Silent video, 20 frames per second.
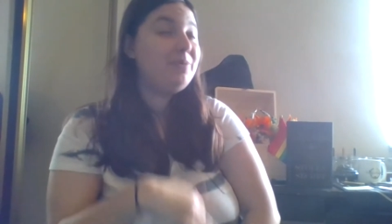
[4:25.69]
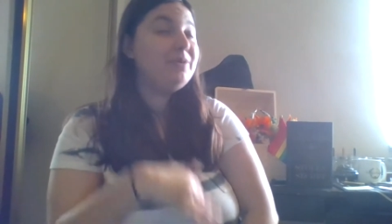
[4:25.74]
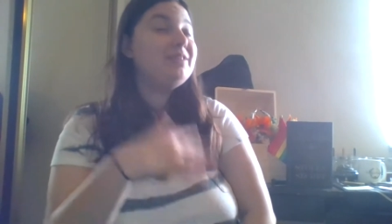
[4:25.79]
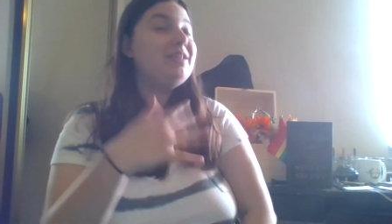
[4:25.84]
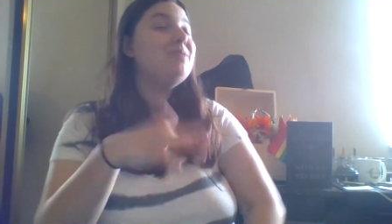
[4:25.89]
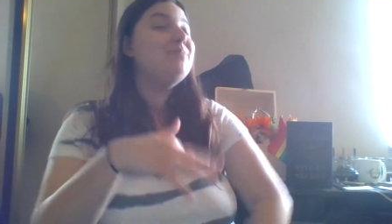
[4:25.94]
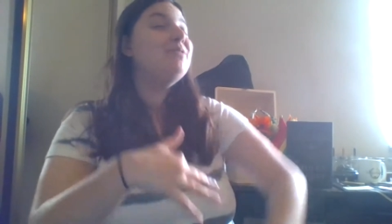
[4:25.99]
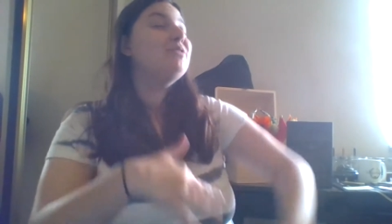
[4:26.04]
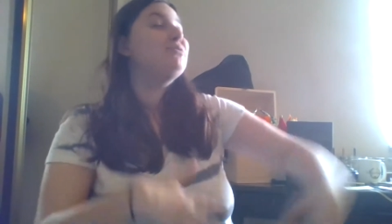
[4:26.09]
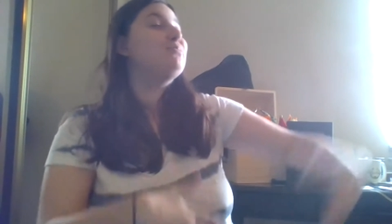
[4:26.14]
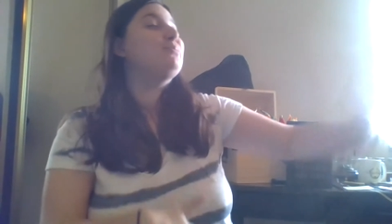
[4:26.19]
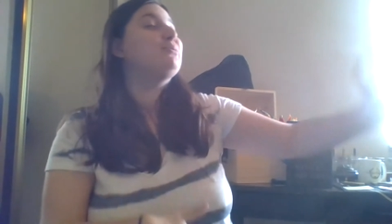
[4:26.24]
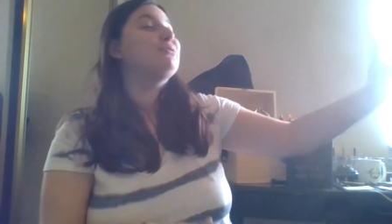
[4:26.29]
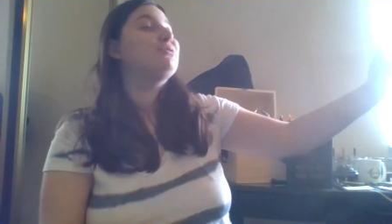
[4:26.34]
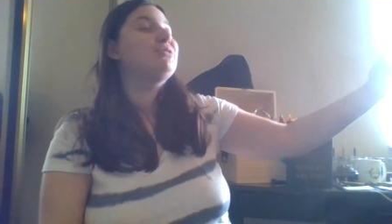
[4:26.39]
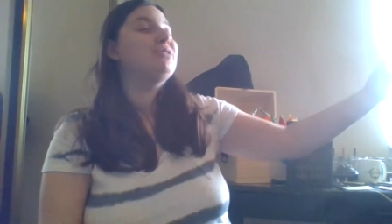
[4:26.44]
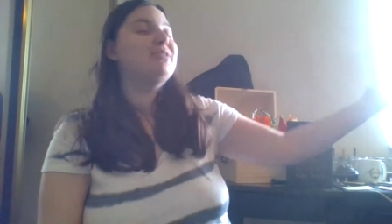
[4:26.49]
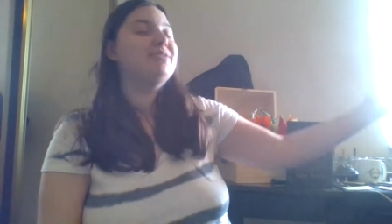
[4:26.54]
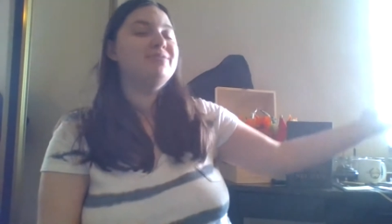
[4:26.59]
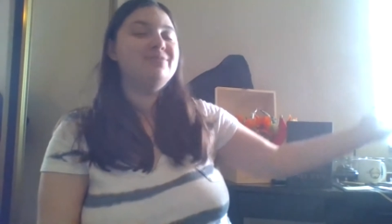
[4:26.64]
but they must
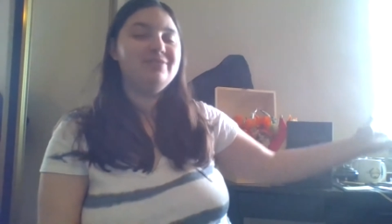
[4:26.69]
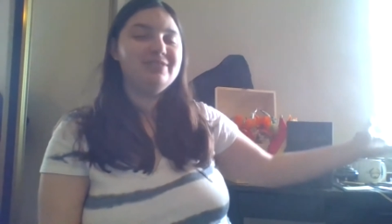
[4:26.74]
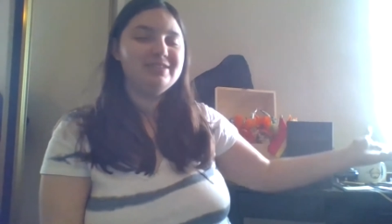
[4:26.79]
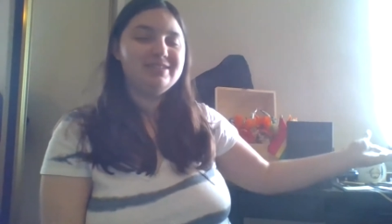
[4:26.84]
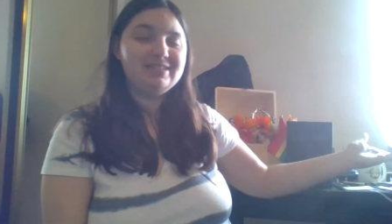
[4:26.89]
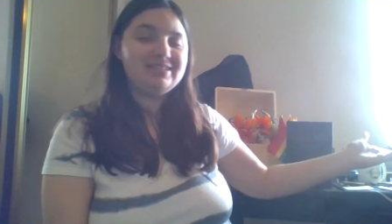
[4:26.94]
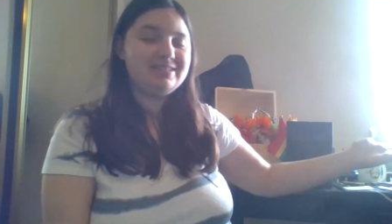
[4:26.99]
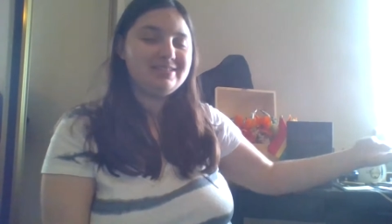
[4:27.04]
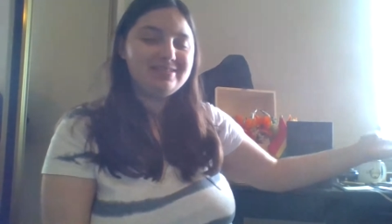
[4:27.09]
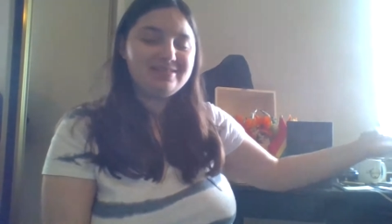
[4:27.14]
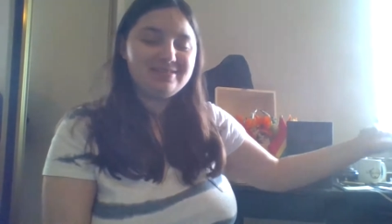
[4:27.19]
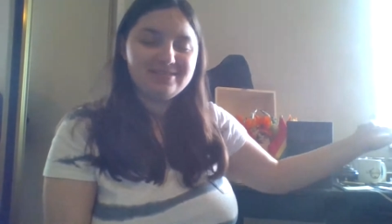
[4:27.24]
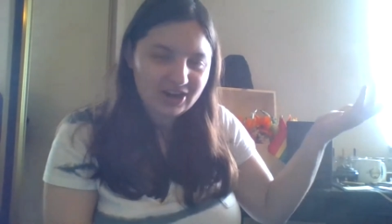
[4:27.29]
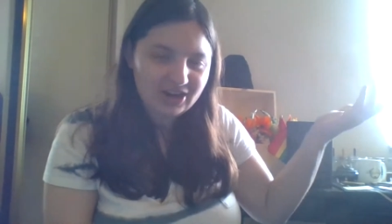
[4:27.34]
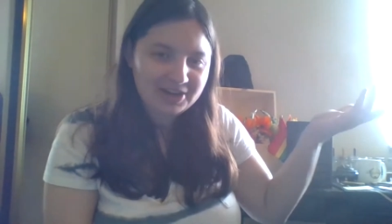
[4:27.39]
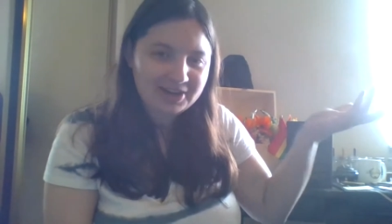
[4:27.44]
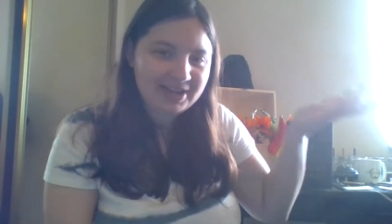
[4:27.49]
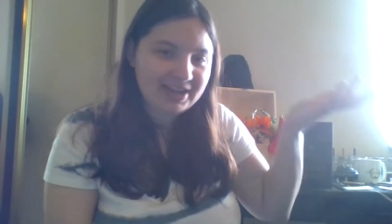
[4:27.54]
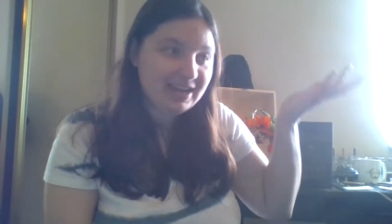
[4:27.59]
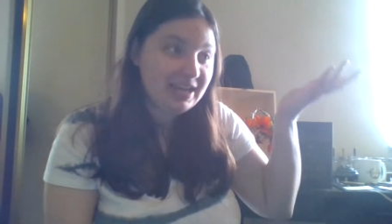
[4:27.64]
preserve this
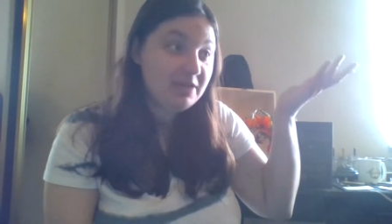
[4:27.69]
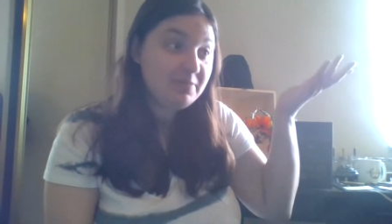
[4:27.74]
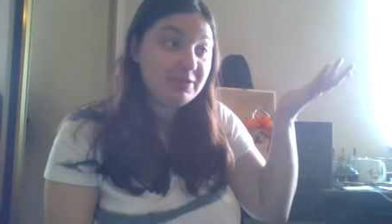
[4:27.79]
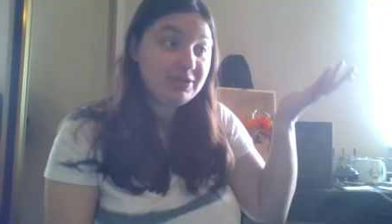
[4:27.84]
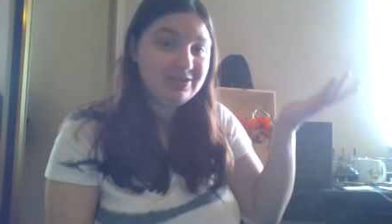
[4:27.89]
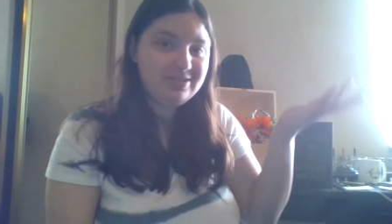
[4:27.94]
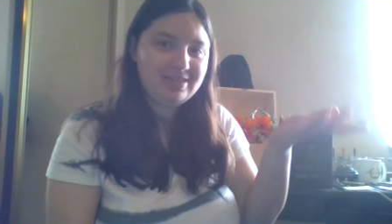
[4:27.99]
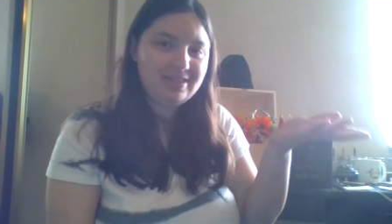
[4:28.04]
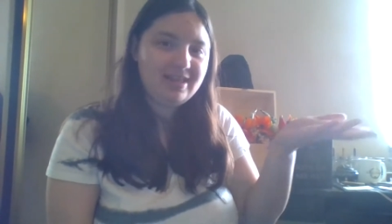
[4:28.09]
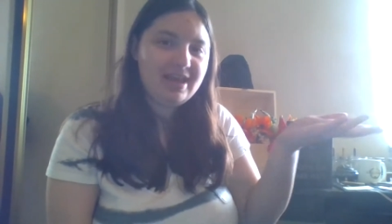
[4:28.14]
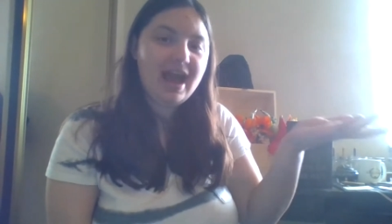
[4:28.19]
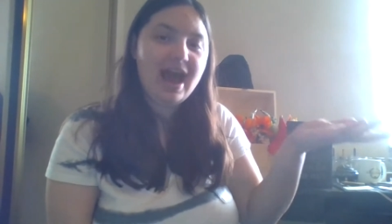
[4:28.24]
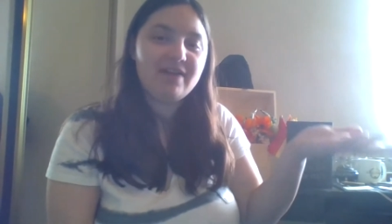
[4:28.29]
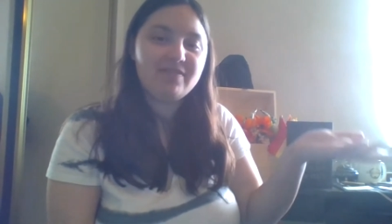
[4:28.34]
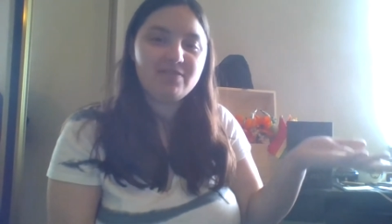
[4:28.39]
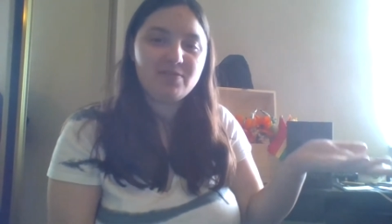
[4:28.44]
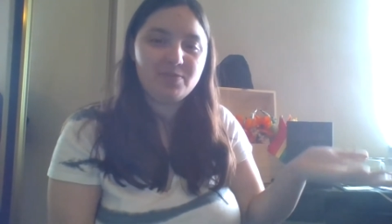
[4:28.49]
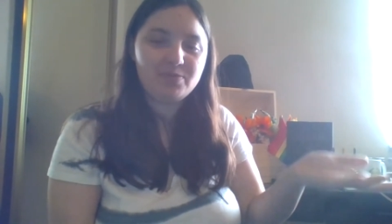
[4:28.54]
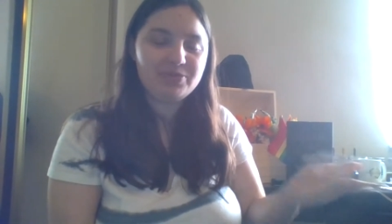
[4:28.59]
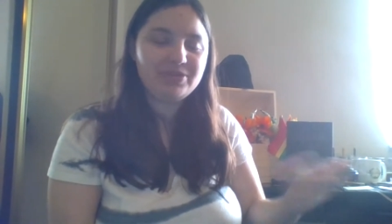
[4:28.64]
arrogant image that they
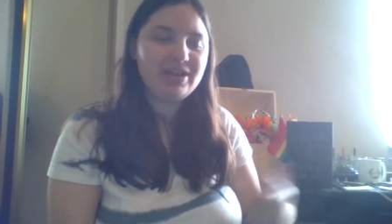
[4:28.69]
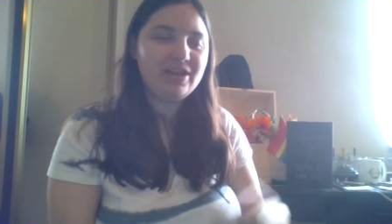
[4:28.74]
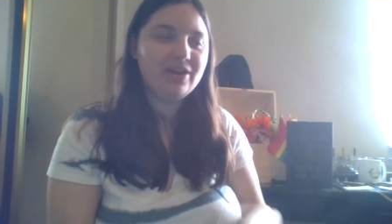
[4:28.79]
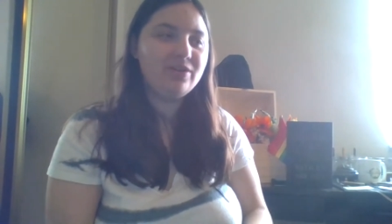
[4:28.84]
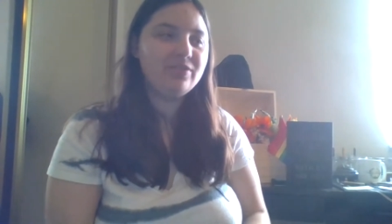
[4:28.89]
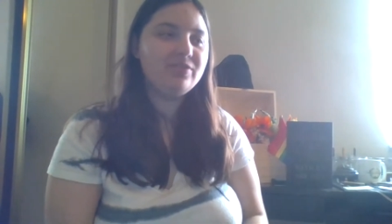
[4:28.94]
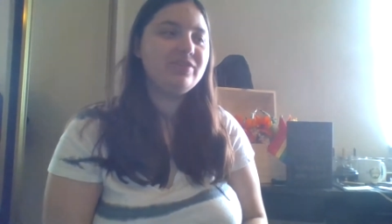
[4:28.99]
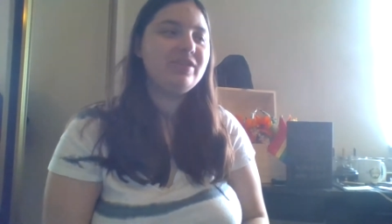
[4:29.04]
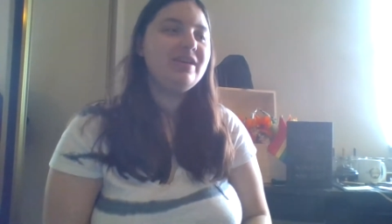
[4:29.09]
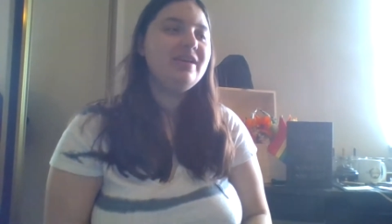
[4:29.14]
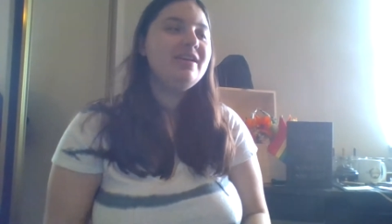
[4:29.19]
have of themselves.